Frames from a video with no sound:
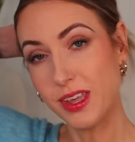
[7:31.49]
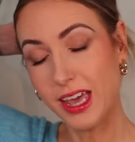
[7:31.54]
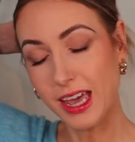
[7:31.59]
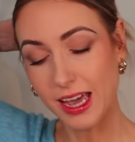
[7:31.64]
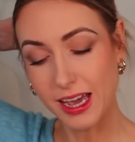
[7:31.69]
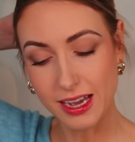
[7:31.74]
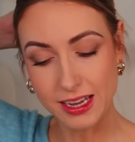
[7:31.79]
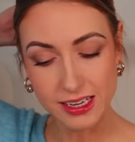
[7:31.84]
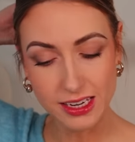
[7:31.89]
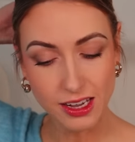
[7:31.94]

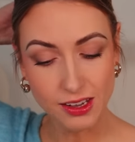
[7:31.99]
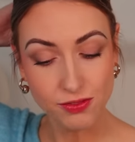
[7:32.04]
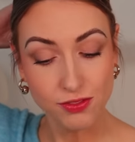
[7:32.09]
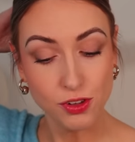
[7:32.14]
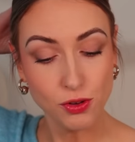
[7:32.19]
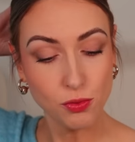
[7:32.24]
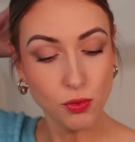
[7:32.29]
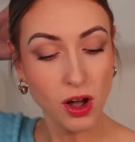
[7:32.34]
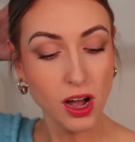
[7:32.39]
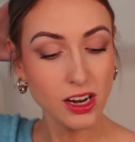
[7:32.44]
And
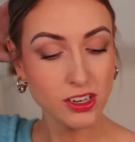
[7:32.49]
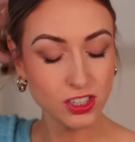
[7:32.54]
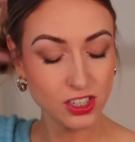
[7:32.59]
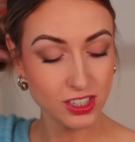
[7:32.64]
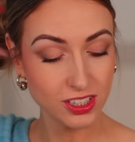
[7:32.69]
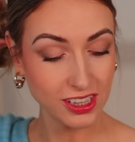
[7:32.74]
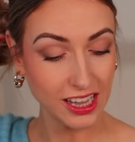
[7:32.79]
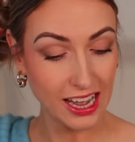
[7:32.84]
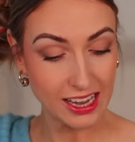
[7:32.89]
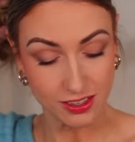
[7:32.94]
if you
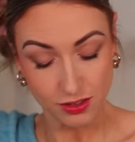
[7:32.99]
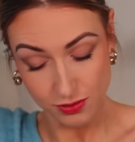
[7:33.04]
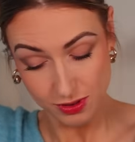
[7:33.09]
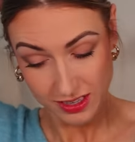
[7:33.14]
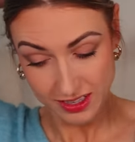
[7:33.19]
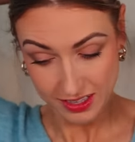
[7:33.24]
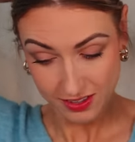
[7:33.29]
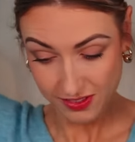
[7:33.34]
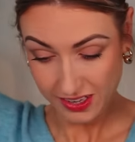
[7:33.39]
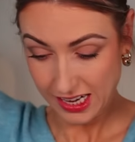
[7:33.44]
watched last
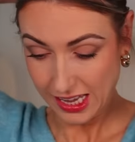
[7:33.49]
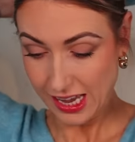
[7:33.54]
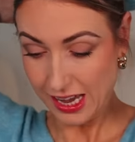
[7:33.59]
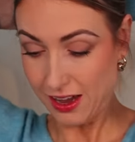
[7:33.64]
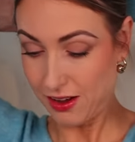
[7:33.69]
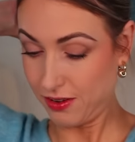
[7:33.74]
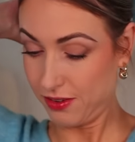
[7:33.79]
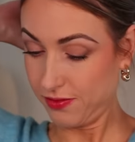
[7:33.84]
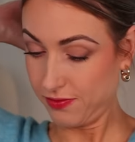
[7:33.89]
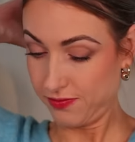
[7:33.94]
week's
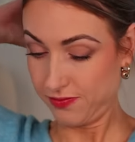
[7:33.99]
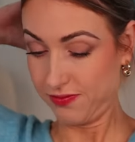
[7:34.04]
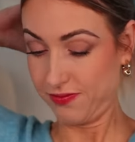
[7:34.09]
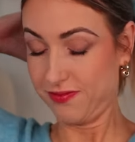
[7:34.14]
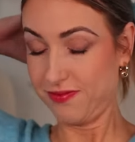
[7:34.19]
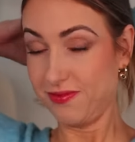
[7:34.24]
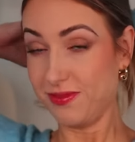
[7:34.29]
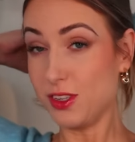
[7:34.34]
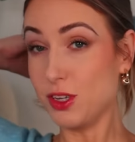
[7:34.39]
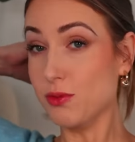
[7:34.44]
video,
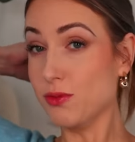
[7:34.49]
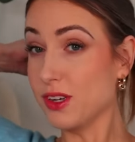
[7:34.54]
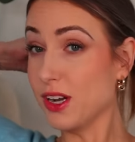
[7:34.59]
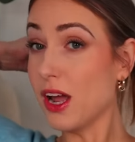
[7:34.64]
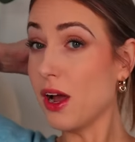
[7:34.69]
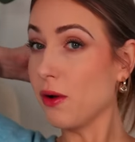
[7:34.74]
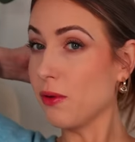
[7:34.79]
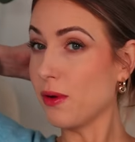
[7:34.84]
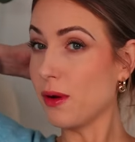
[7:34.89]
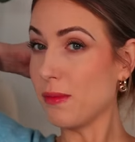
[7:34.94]
you would
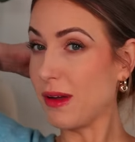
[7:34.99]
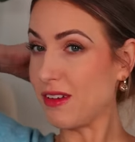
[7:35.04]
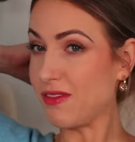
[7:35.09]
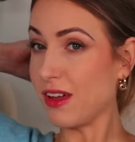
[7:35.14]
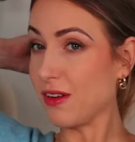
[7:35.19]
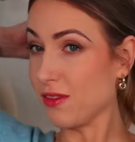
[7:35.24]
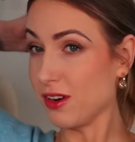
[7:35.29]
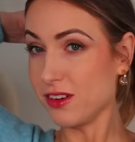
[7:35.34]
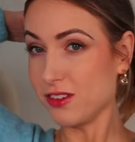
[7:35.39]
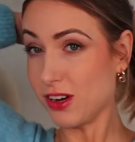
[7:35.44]
know what my
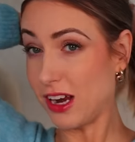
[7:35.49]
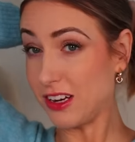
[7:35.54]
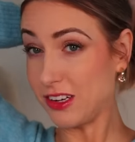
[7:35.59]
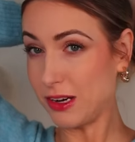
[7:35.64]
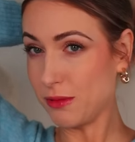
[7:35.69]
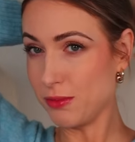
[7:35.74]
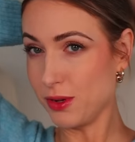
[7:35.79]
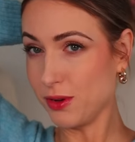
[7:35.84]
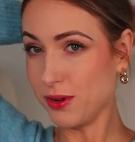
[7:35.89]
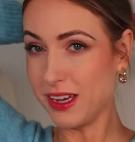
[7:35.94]
favorite dry
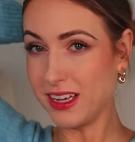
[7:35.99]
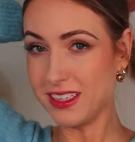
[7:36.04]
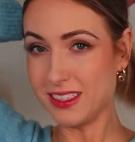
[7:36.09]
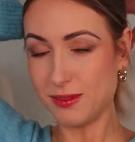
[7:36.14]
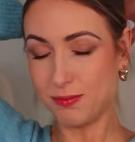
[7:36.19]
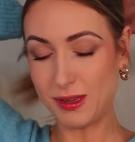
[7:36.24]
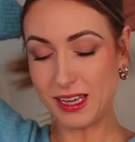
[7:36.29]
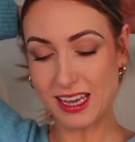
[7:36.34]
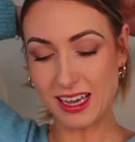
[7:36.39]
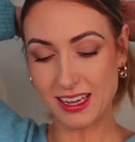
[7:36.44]
shampoo
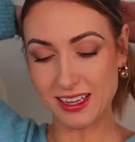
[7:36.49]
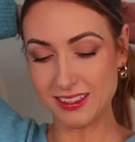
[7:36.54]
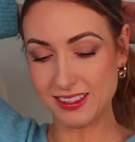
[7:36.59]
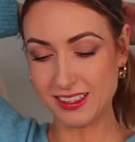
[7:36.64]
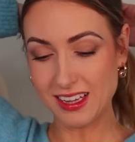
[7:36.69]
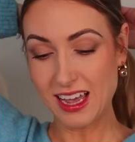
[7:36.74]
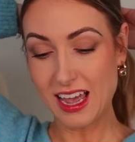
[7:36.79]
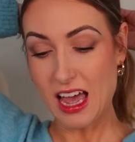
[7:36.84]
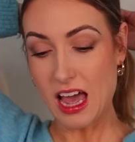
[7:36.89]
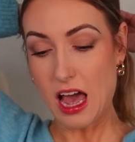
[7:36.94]
is
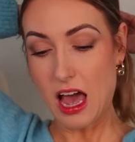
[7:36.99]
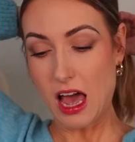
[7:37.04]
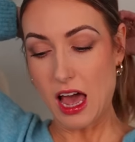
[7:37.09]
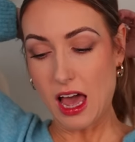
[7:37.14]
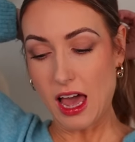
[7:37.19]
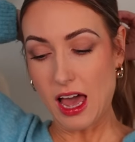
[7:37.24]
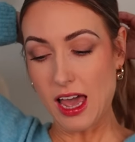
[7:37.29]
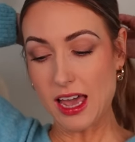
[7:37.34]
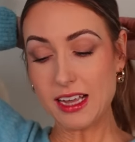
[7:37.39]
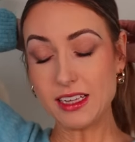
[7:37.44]
because
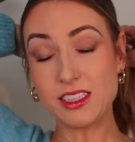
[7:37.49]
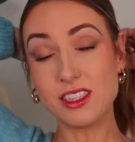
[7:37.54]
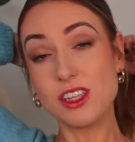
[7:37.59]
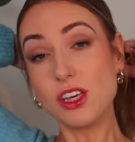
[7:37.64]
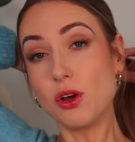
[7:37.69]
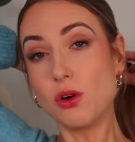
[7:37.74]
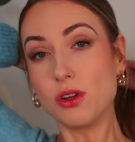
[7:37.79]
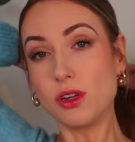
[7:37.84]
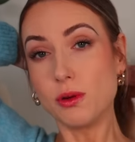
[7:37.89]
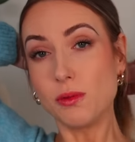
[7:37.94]
it's
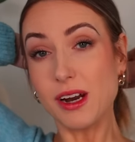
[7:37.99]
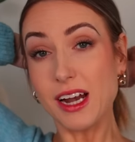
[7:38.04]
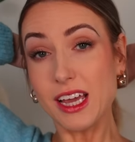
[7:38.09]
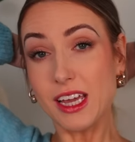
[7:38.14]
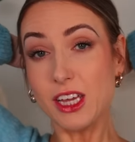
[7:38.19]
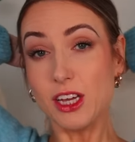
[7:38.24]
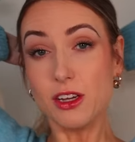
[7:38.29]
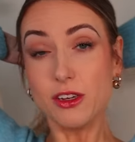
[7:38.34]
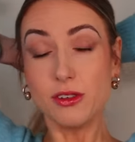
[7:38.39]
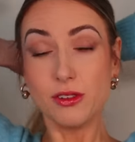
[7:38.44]
the only one I
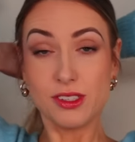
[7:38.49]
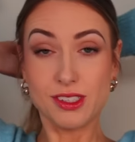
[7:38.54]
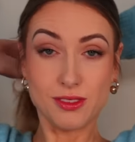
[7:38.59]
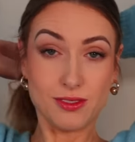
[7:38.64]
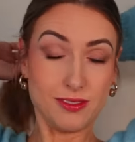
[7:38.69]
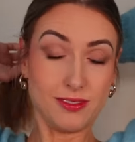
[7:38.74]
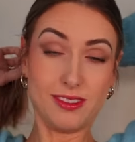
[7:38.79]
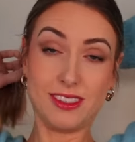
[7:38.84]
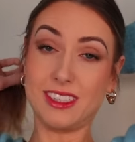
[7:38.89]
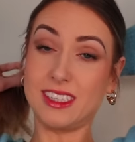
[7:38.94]
use
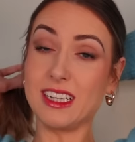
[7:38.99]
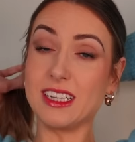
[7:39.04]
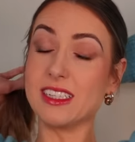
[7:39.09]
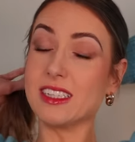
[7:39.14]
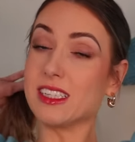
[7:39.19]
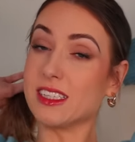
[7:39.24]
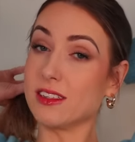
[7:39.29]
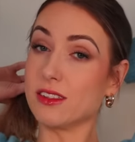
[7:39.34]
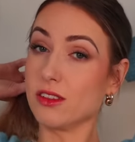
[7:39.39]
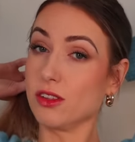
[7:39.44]

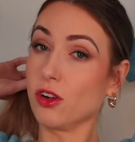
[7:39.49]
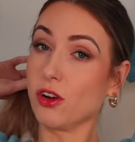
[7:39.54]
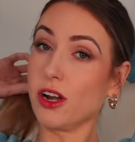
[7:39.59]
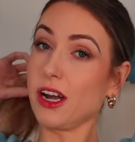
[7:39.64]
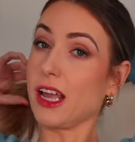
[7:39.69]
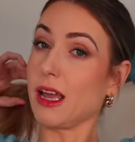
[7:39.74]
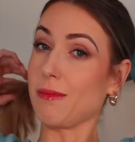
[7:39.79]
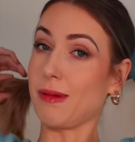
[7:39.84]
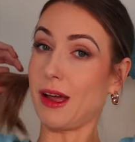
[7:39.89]
since learning